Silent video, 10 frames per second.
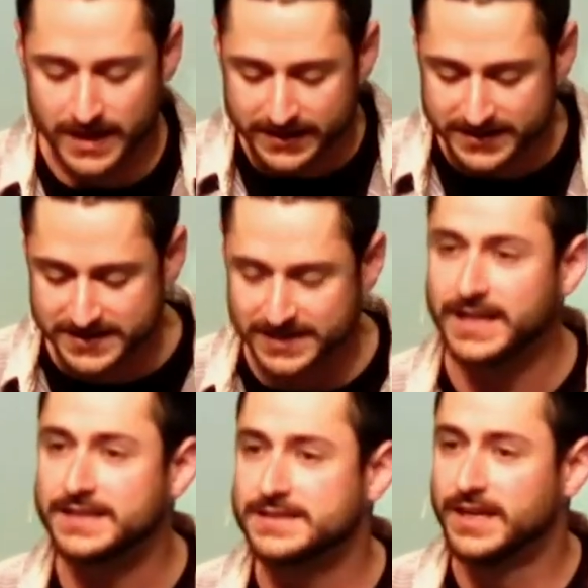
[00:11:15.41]

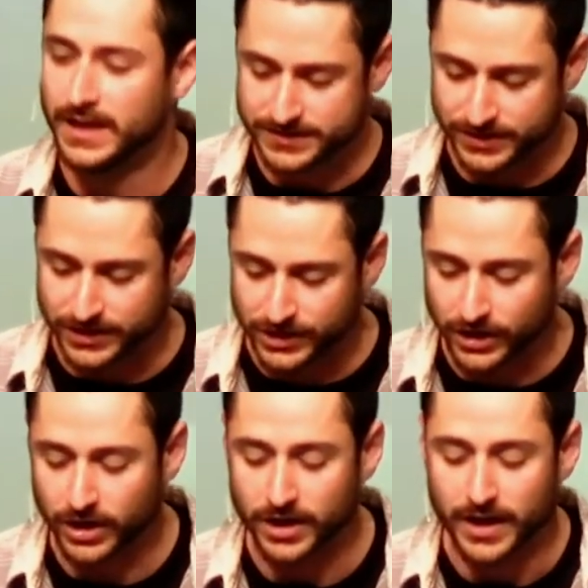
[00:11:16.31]
content,
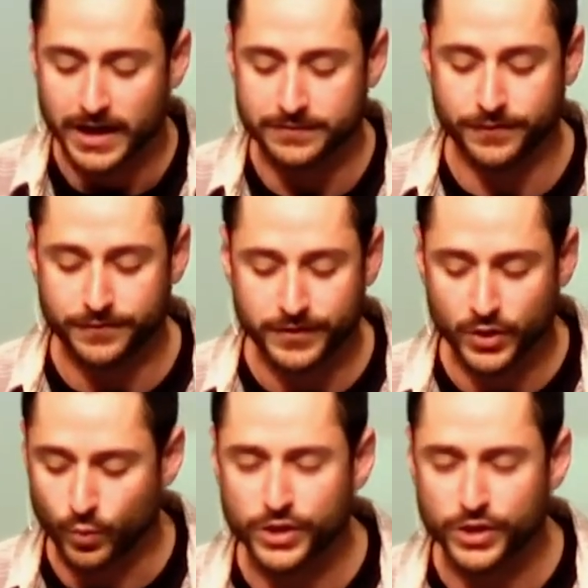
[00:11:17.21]
secure, and fulfilled?